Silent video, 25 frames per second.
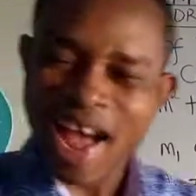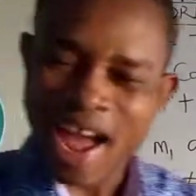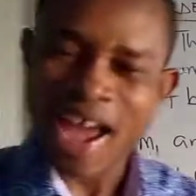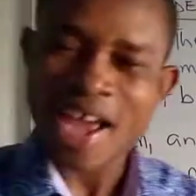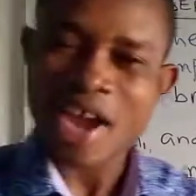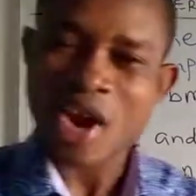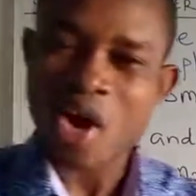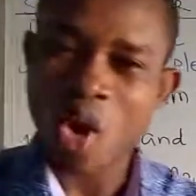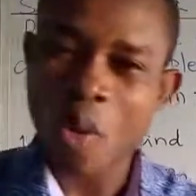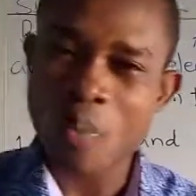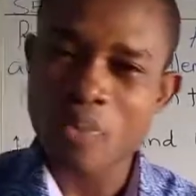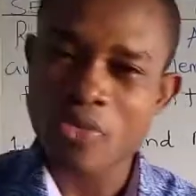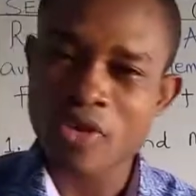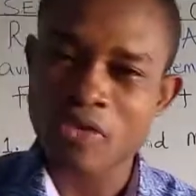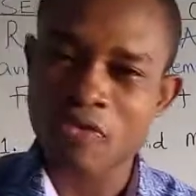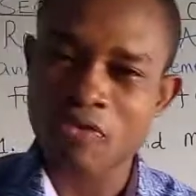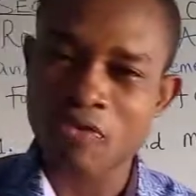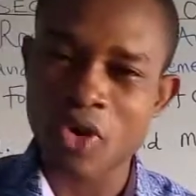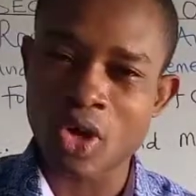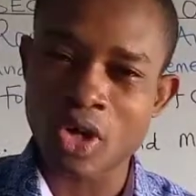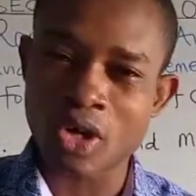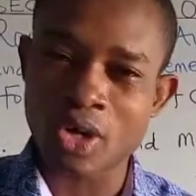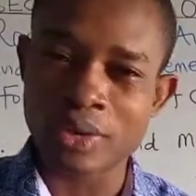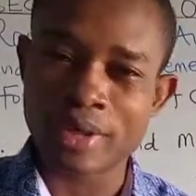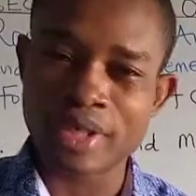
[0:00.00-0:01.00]
I hope you're
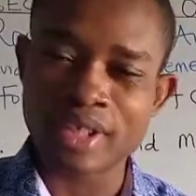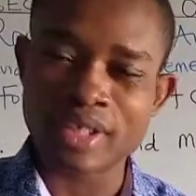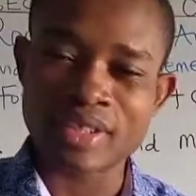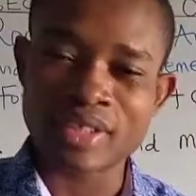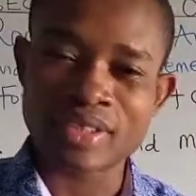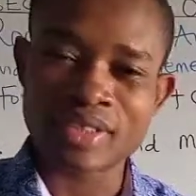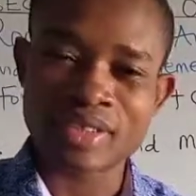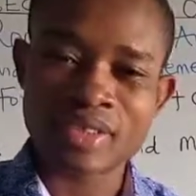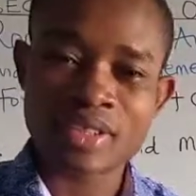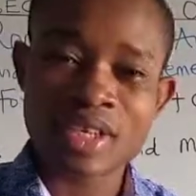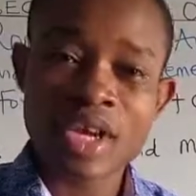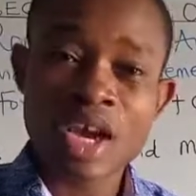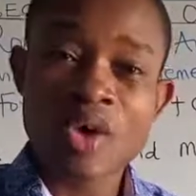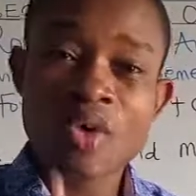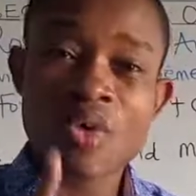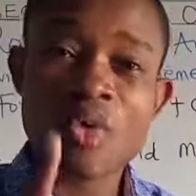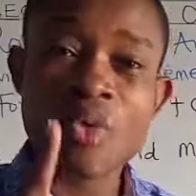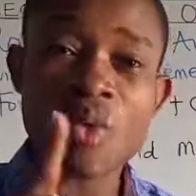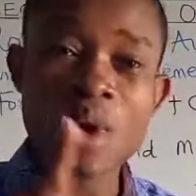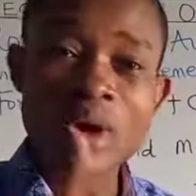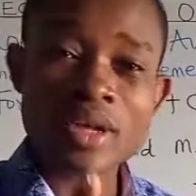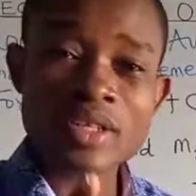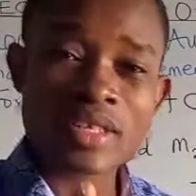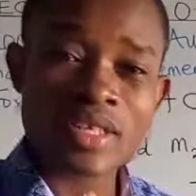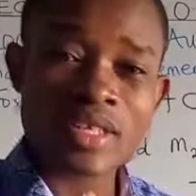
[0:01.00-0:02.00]
following.
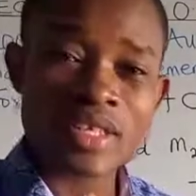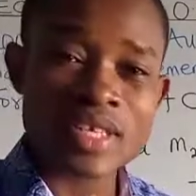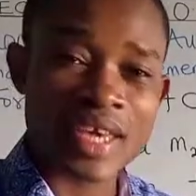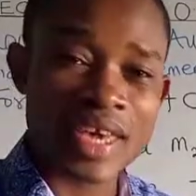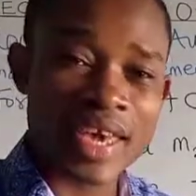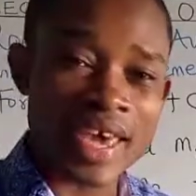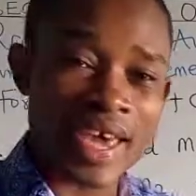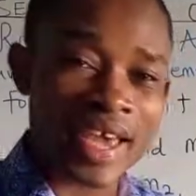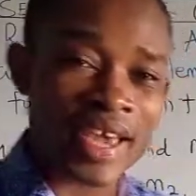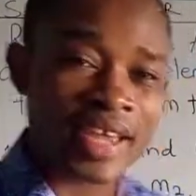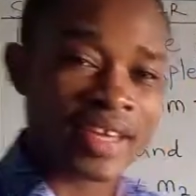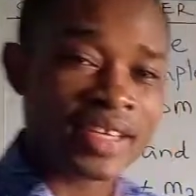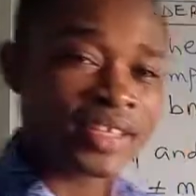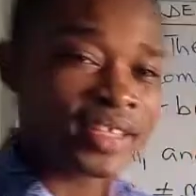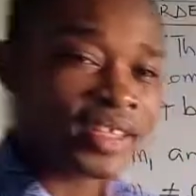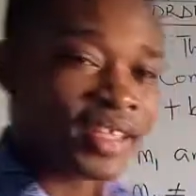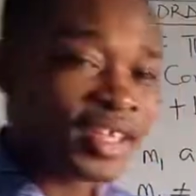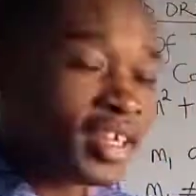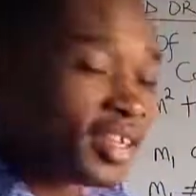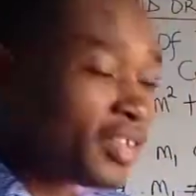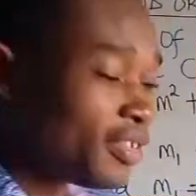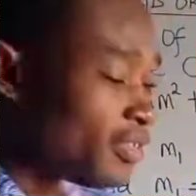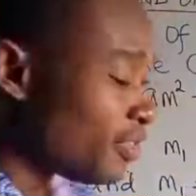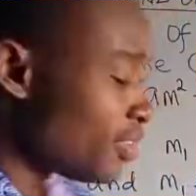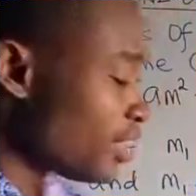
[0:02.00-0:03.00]
Once again,
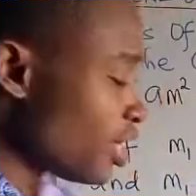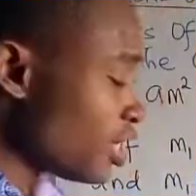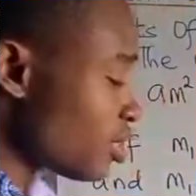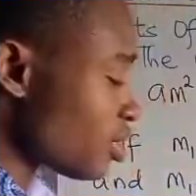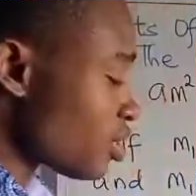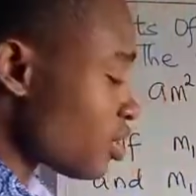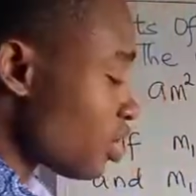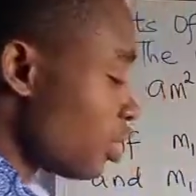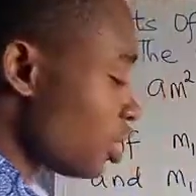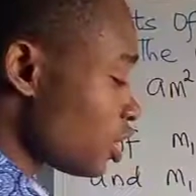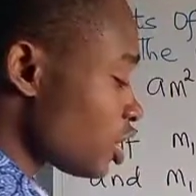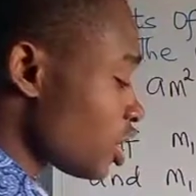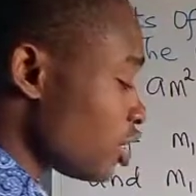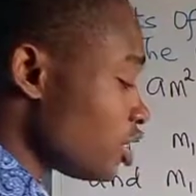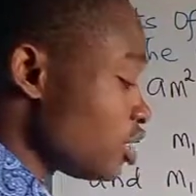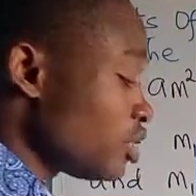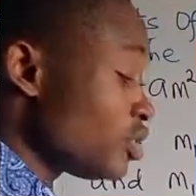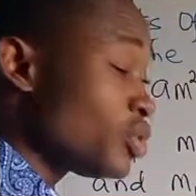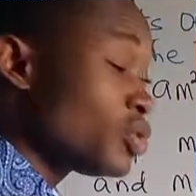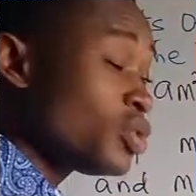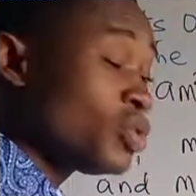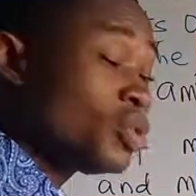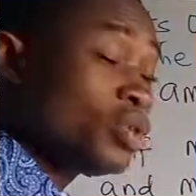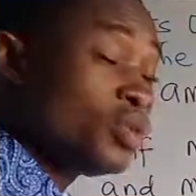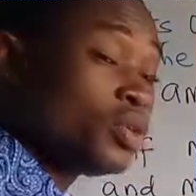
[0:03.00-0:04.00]
this solution
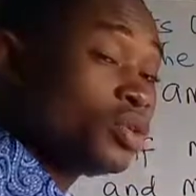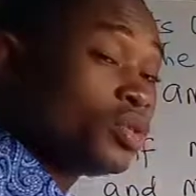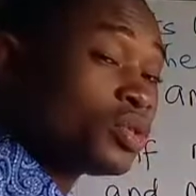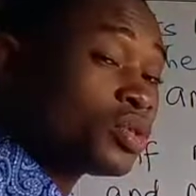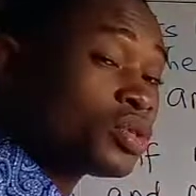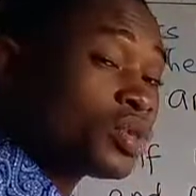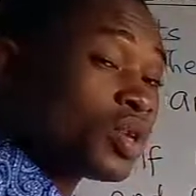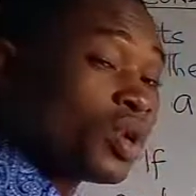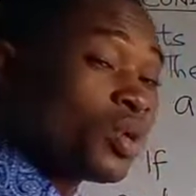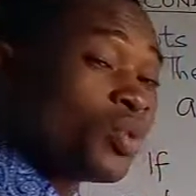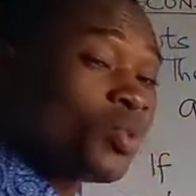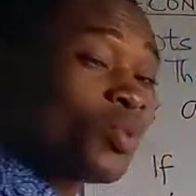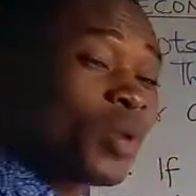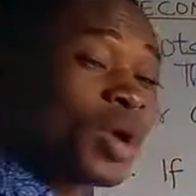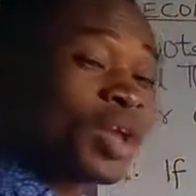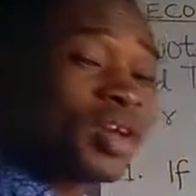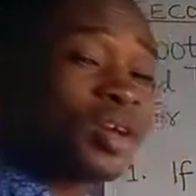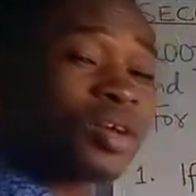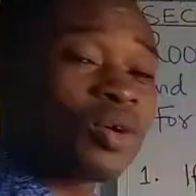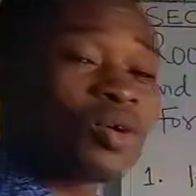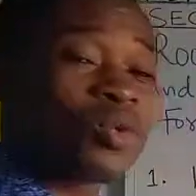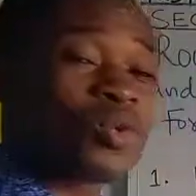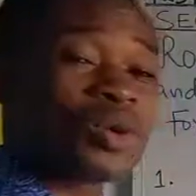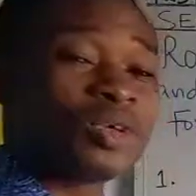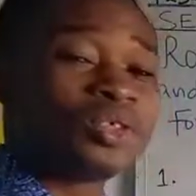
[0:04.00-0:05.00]
is used when
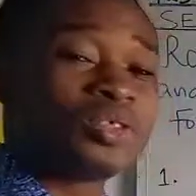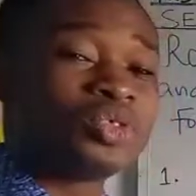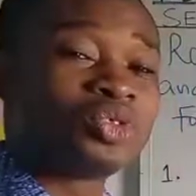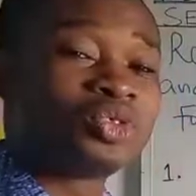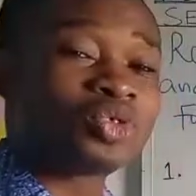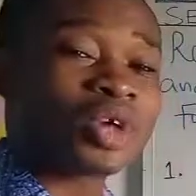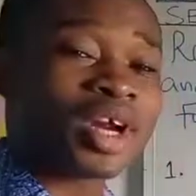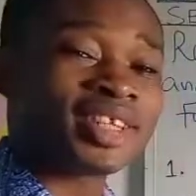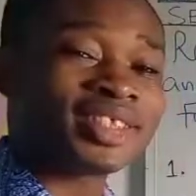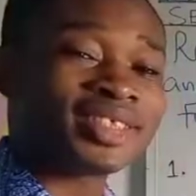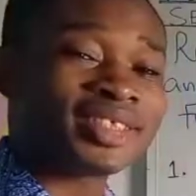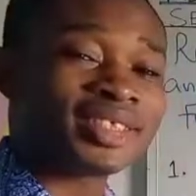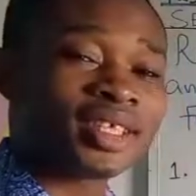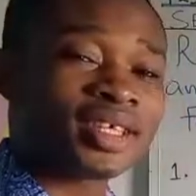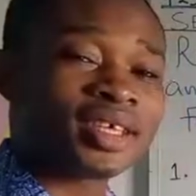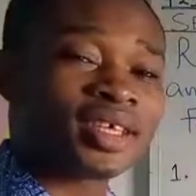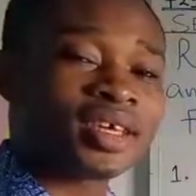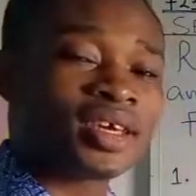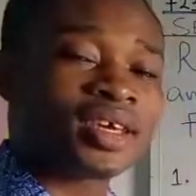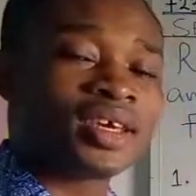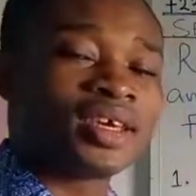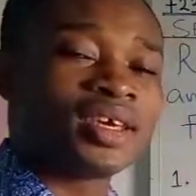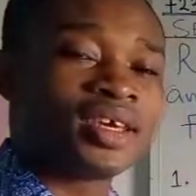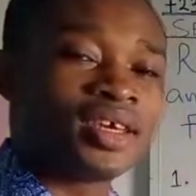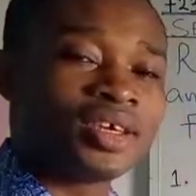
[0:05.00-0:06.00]
the
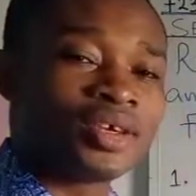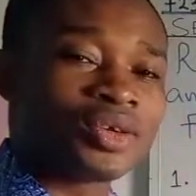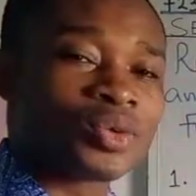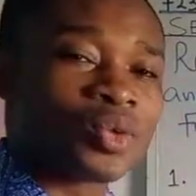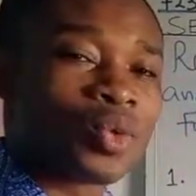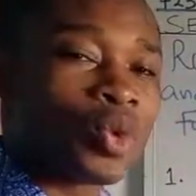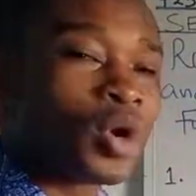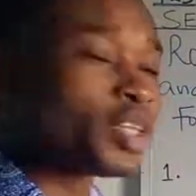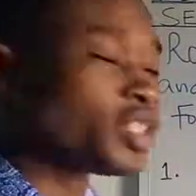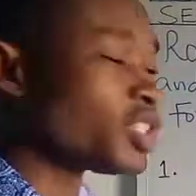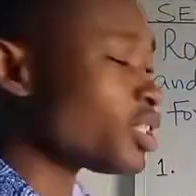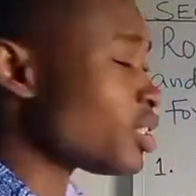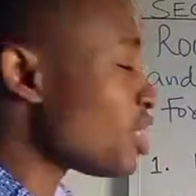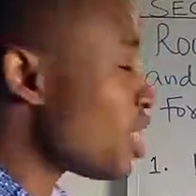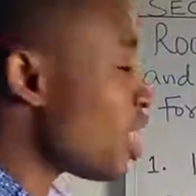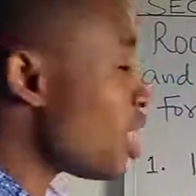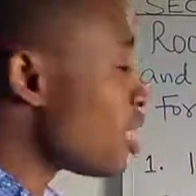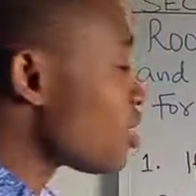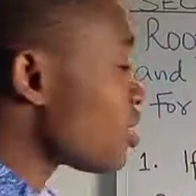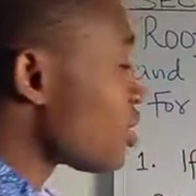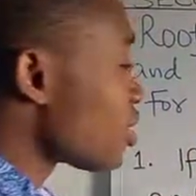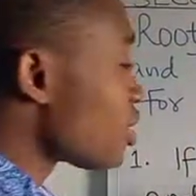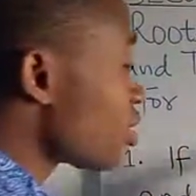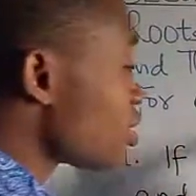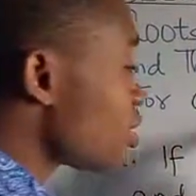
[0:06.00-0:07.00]
quadratic equation,
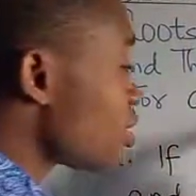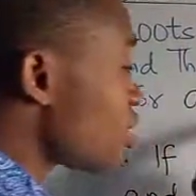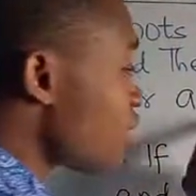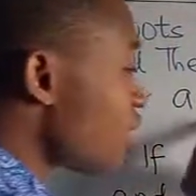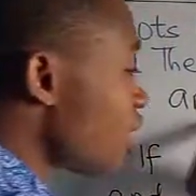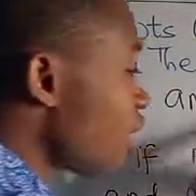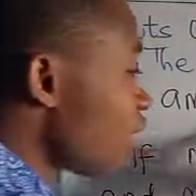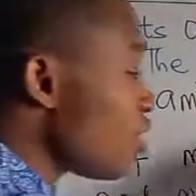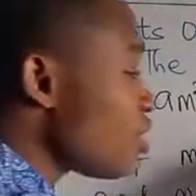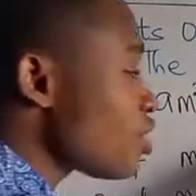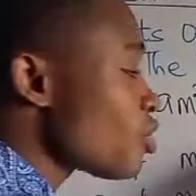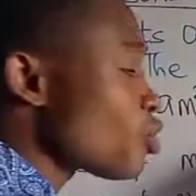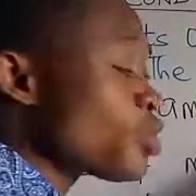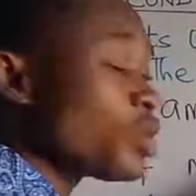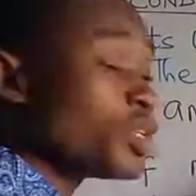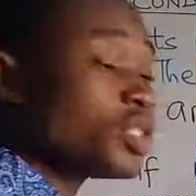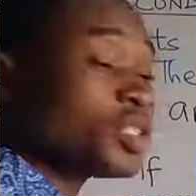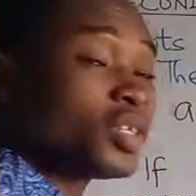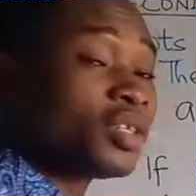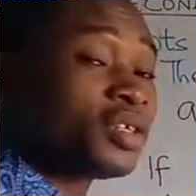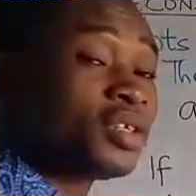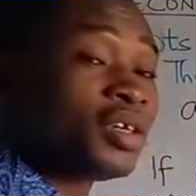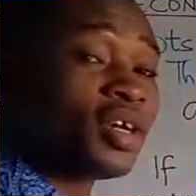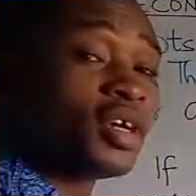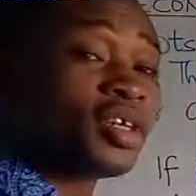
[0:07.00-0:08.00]
that is the auxiliary
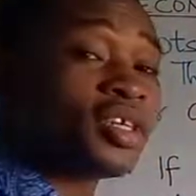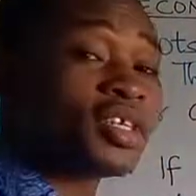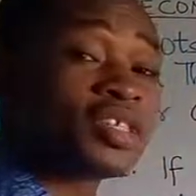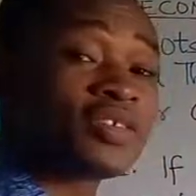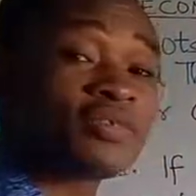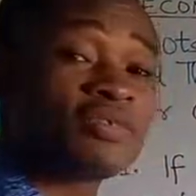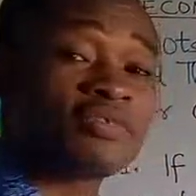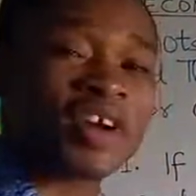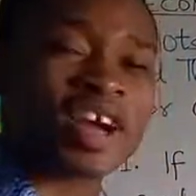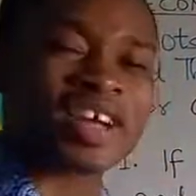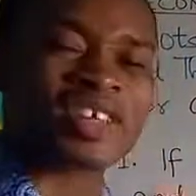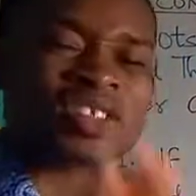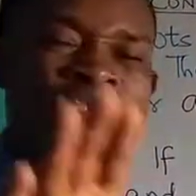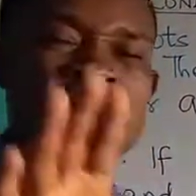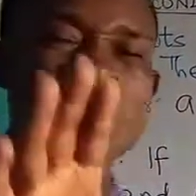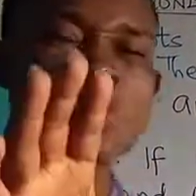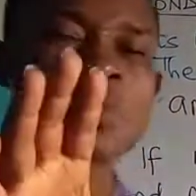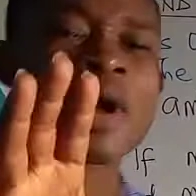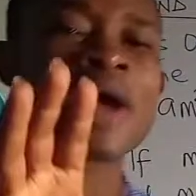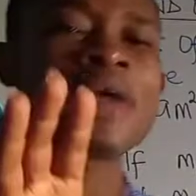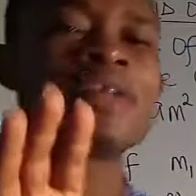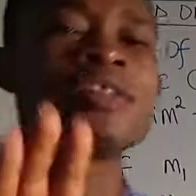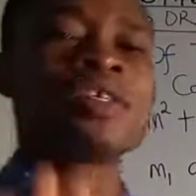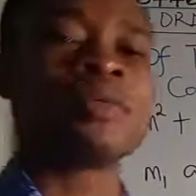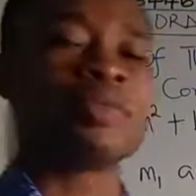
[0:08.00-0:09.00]
equation here, is
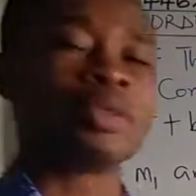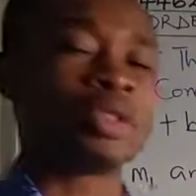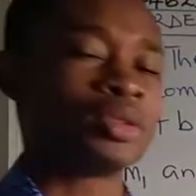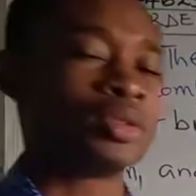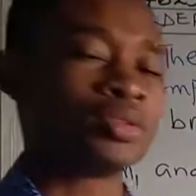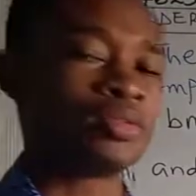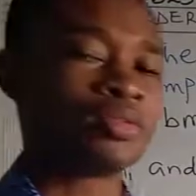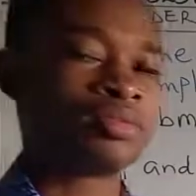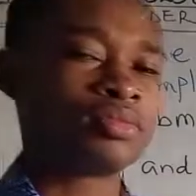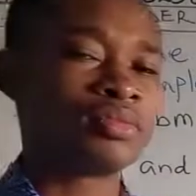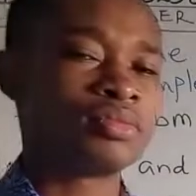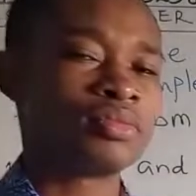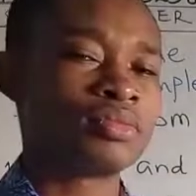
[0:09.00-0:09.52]
factorizable.